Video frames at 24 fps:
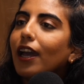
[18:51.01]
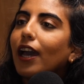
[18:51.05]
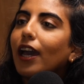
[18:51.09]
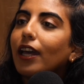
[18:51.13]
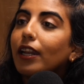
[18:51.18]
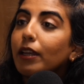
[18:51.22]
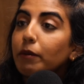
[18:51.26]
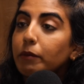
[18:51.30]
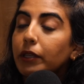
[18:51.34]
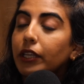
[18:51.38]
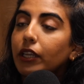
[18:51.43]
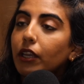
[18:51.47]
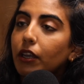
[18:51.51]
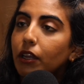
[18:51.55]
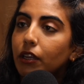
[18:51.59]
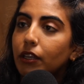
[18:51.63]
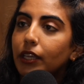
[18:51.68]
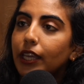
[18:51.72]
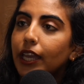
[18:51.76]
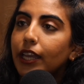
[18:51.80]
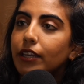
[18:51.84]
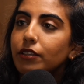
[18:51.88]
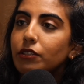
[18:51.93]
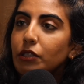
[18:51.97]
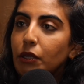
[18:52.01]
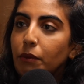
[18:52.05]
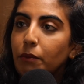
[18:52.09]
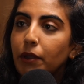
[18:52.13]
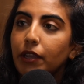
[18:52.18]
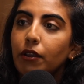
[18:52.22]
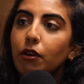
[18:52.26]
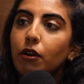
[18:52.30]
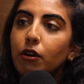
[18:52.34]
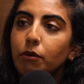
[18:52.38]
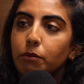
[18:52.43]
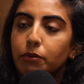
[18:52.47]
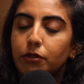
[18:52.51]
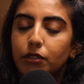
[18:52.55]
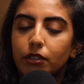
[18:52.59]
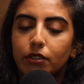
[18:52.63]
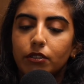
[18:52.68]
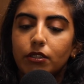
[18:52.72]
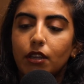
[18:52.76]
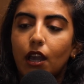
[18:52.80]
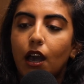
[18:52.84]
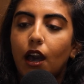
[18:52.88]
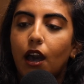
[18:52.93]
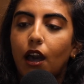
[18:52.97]
And I'm okay, so my
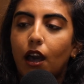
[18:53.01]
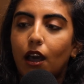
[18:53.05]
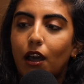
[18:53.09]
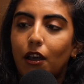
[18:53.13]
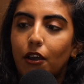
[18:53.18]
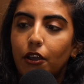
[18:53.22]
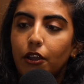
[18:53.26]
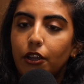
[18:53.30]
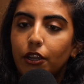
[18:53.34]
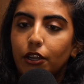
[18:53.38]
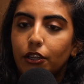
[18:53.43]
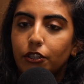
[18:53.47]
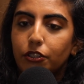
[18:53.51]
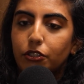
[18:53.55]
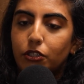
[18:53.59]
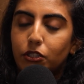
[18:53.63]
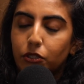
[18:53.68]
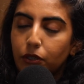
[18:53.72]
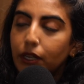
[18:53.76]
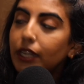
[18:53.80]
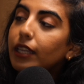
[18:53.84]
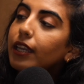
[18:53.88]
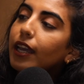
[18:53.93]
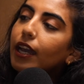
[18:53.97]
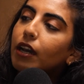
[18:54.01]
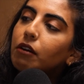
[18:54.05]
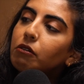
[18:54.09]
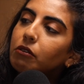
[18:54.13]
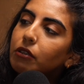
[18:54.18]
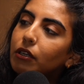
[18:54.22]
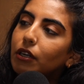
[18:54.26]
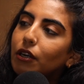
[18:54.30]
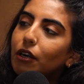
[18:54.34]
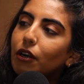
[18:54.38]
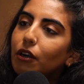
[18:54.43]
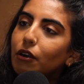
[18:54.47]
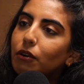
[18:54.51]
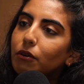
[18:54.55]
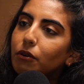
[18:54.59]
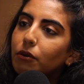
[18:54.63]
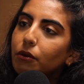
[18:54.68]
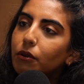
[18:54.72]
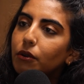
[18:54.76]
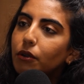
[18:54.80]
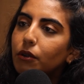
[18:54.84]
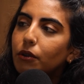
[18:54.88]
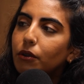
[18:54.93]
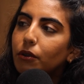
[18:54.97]
options are drink
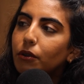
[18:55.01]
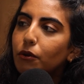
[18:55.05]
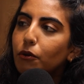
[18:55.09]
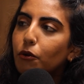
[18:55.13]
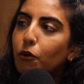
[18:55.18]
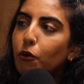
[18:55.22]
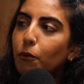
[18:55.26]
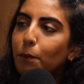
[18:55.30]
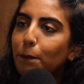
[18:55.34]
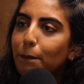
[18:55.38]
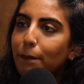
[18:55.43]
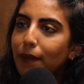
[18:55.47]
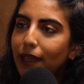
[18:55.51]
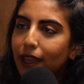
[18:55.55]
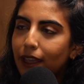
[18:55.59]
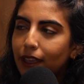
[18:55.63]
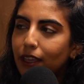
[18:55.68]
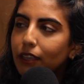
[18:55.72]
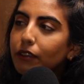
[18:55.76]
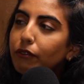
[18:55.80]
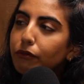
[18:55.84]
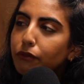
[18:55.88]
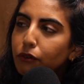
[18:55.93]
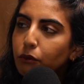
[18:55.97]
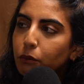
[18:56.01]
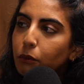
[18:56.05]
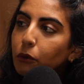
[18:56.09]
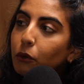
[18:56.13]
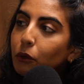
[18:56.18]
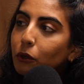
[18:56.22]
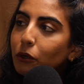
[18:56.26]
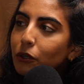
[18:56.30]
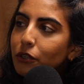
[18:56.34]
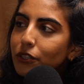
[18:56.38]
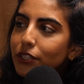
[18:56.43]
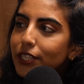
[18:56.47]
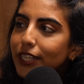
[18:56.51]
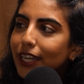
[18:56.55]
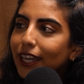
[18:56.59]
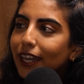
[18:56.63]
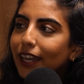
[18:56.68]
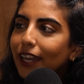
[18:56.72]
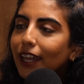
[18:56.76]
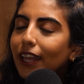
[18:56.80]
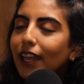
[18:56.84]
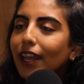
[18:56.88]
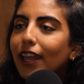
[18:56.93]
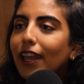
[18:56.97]
alcohol or pay for
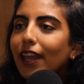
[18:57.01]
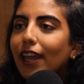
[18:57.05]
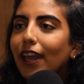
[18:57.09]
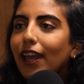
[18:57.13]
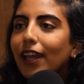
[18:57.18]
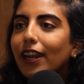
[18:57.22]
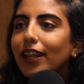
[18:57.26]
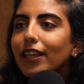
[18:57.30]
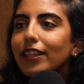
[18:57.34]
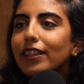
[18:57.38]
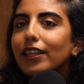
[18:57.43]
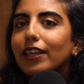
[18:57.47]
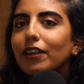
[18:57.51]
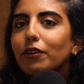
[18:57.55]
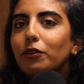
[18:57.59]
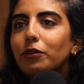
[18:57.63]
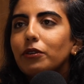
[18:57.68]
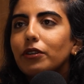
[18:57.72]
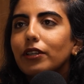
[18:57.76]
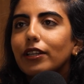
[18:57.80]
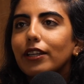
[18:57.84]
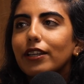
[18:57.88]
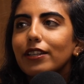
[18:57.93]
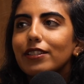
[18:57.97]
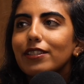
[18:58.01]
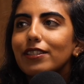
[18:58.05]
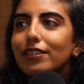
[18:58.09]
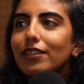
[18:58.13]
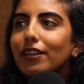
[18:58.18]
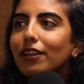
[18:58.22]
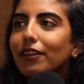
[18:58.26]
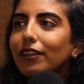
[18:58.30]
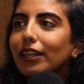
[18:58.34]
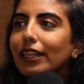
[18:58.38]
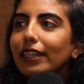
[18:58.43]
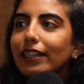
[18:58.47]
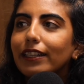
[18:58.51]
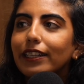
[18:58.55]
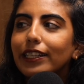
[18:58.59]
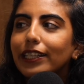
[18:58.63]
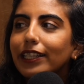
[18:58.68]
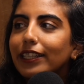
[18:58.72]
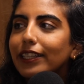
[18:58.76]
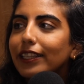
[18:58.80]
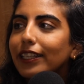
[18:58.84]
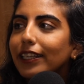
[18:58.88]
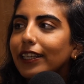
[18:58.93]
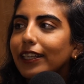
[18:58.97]
water. And I think organisers aren't
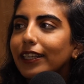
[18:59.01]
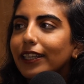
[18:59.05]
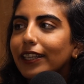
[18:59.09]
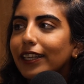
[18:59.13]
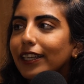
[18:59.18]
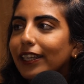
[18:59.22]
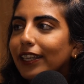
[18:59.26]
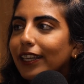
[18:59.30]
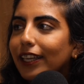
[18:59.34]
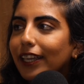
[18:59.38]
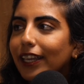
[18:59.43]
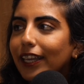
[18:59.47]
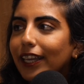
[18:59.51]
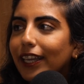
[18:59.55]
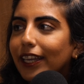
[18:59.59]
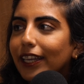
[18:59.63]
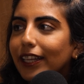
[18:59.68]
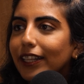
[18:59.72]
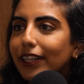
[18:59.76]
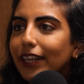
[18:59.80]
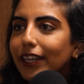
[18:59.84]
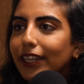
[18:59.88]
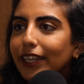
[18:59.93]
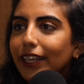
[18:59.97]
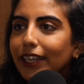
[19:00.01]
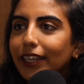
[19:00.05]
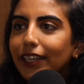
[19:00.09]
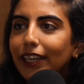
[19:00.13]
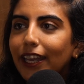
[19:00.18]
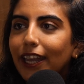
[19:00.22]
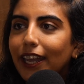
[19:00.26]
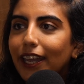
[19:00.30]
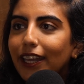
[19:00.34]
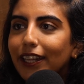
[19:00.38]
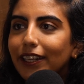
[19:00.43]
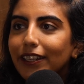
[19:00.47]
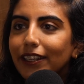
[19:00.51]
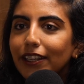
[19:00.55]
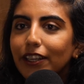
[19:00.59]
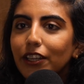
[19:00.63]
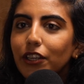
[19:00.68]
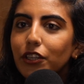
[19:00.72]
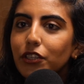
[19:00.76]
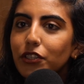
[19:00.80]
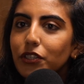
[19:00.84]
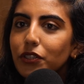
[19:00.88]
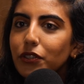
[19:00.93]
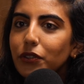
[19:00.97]
clearly thinking here, again,
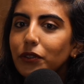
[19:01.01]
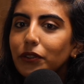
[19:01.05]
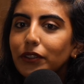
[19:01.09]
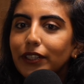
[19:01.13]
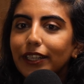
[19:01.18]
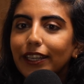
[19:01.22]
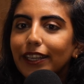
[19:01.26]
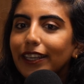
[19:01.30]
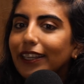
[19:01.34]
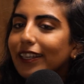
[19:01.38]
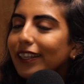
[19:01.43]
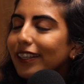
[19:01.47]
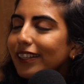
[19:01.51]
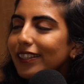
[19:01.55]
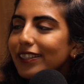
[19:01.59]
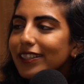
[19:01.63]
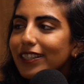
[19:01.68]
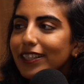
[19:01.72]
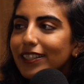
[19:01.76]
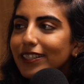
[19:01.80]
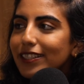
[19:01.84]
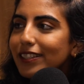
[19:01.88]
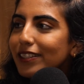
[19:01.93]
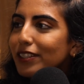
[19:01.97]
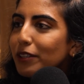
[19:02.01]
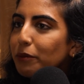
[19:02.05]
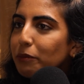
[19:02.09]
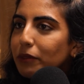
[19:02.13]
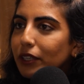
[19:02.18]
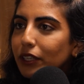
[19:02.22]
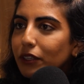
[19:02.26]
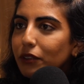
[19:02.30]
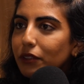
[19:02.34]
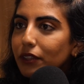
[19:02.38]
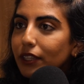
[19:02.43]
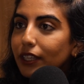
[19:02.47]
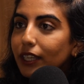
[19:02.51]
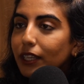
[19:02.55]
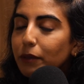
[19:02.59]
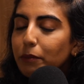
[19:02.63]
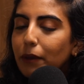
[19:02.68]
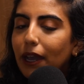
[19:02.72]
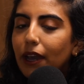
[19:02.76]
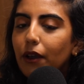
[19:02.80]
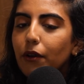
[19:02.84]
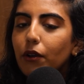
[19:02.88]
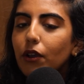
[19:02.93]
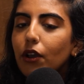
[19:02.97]
surely this is something you think
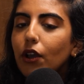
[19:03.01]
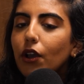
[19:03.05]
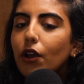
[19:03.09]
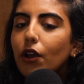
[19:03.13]
about.